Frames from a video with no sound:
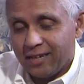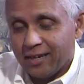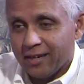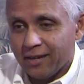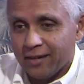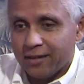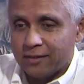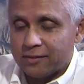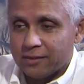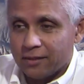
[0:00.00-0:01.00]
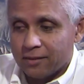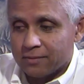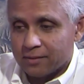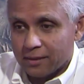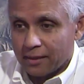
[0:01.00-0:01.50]
and uh,
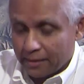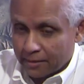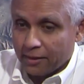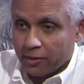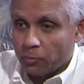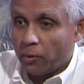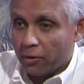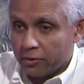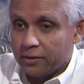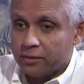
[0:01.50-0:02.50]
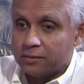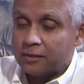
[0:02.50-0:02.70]
the later part of the